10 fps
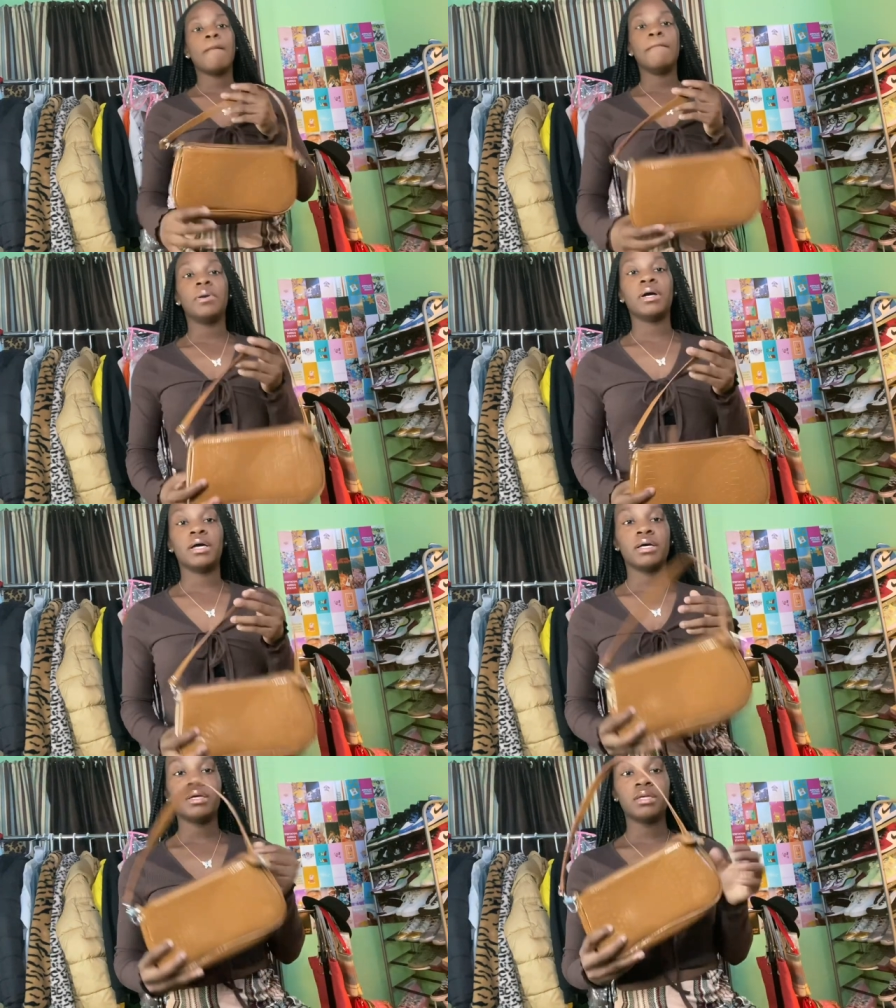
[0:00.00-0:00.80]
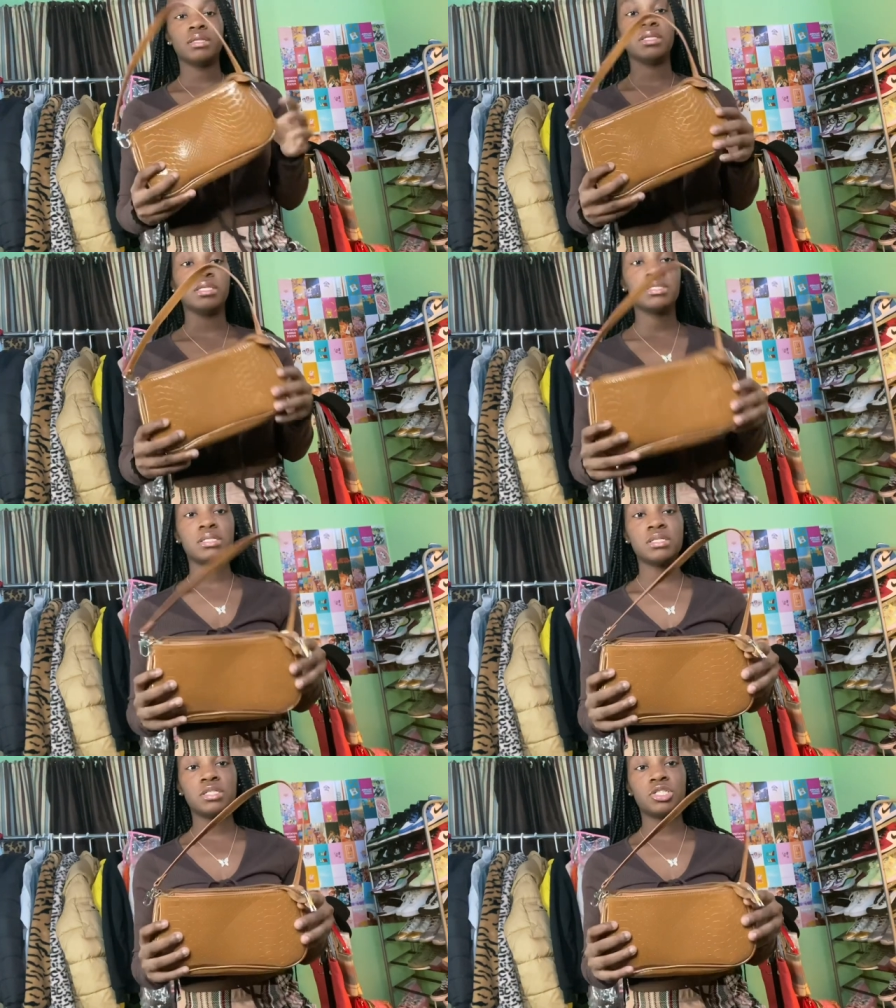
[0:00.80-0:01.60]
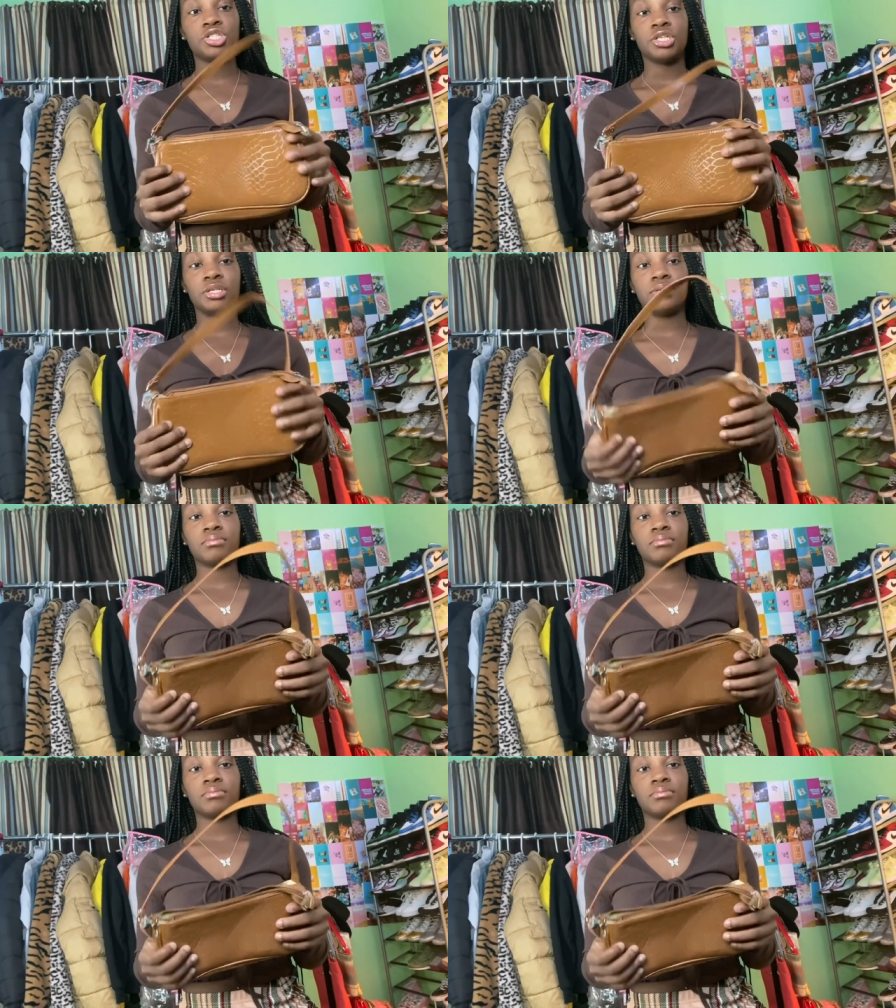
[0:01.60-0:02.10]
But this is she.